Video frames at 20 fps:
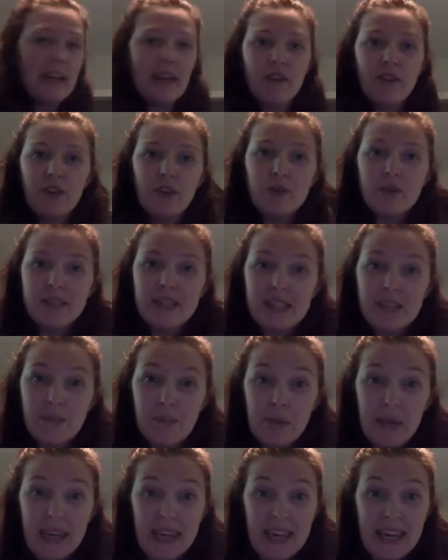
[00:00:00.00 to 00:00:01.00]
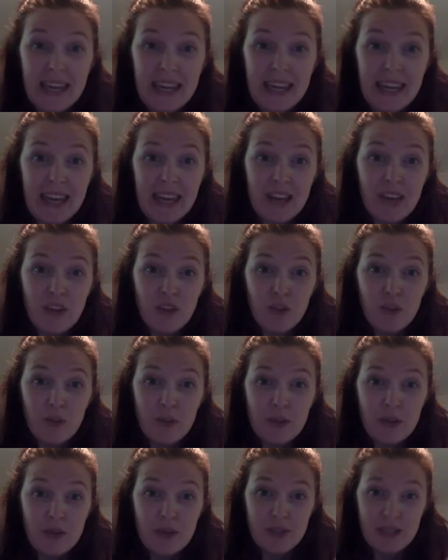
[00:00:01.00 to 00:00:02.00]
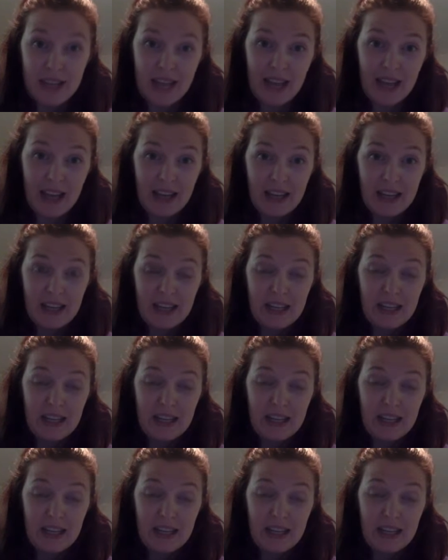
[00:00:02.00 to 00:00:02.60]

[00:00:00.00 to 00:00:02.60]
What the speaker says: If you see P in your music,